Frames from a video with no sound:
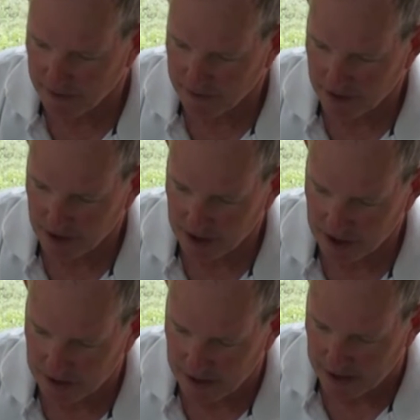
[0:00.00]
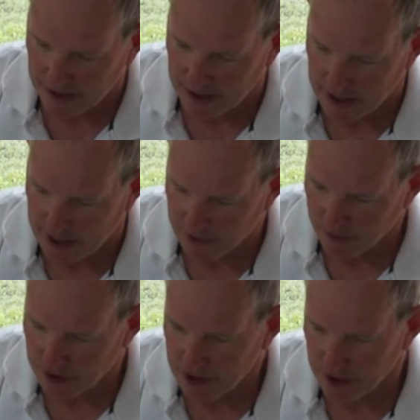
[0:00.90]
very
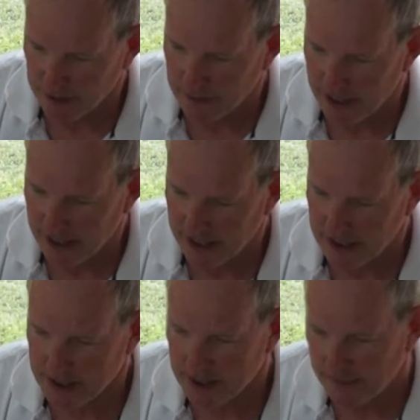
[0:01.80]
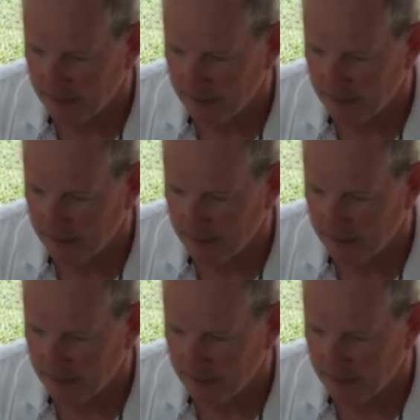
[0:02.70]
rigid base.